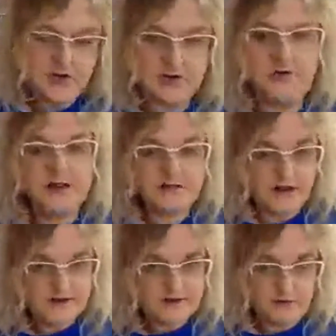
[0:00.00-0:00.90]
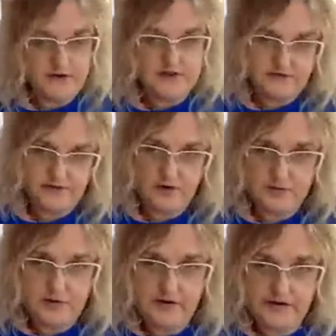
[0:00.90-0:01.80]
my final point, the
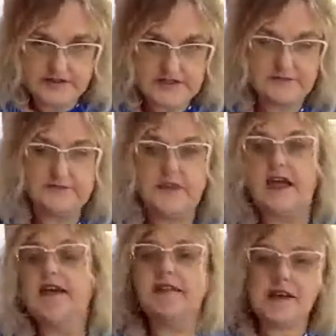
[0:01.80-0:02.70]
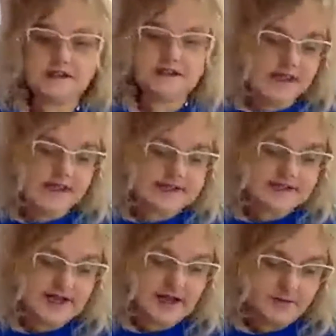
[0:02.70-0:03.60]
fourth point, and that
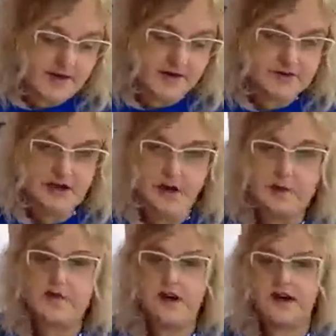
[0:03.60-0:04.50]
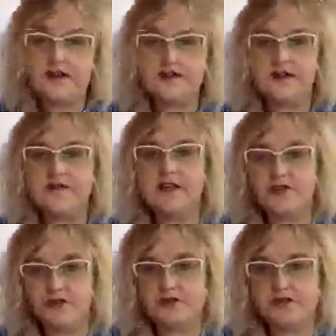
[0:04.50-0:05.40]
is about copyright
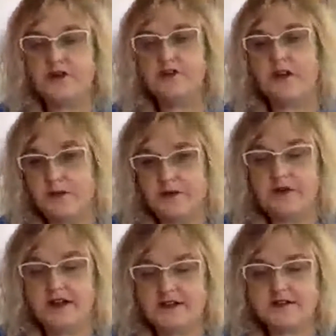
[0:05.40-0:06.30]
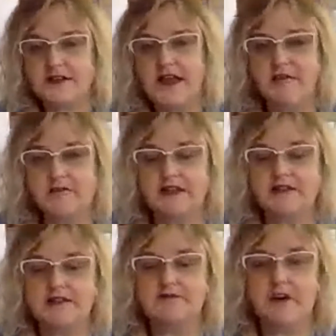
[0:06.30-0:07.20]
issues or copyright
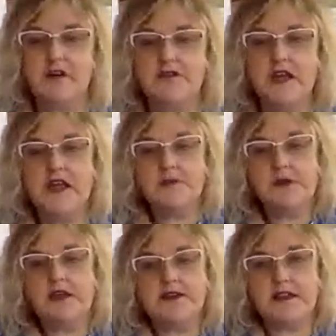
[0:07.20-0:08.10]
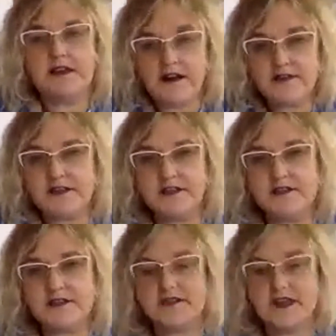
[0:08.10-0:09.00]
that's involved. Because an
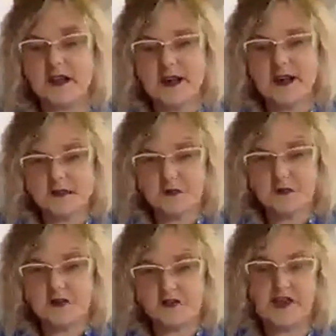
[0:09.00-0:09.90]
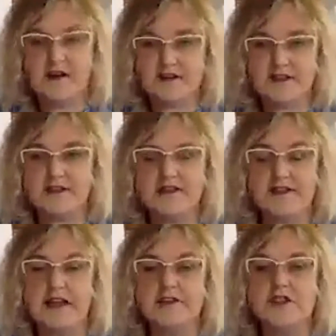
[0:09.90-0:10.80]
artist, the work of the
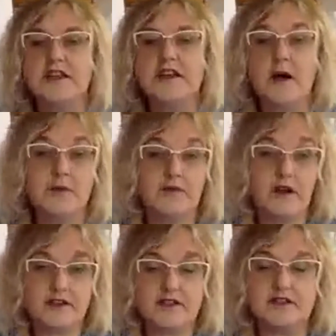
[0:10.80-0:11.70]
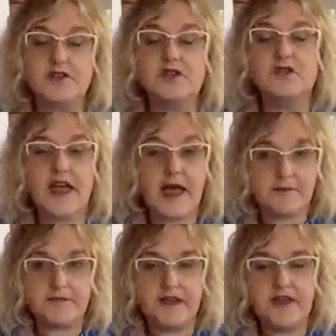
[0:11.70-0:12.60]
artist is actually copyrighted to
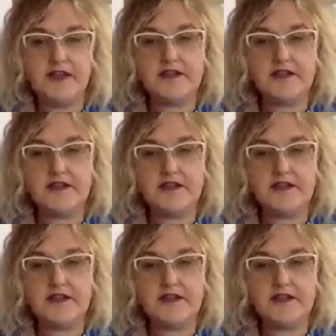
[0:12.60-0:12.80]
them.